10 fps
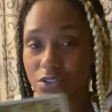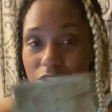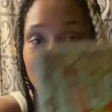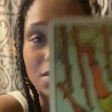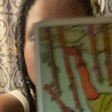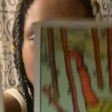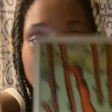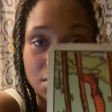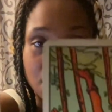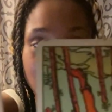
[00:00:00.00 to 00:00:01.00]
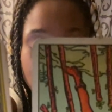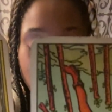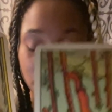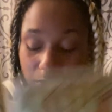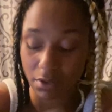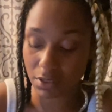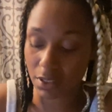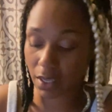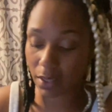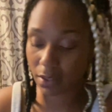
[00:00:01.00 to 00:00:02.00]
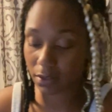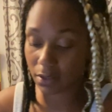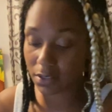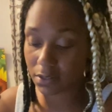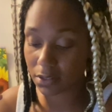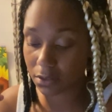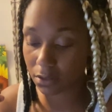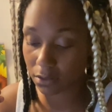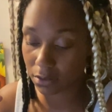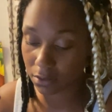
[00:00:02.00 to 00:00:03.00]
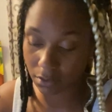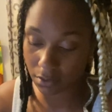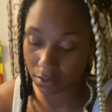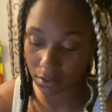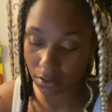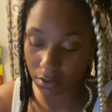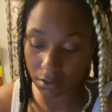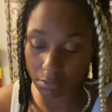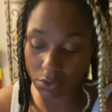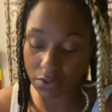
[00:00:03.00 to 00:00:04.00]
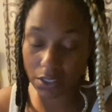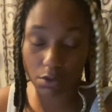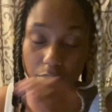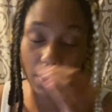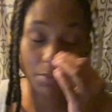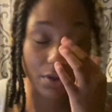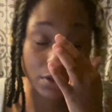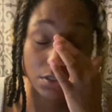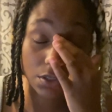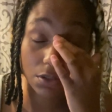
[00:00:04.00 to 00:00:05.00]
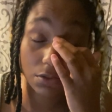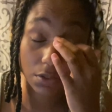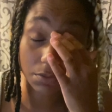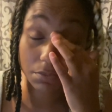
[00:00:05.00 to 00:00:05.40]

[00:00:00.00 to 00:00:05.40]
Justice is at the bottom of the deck. Listen, Most High don't play about his chosen.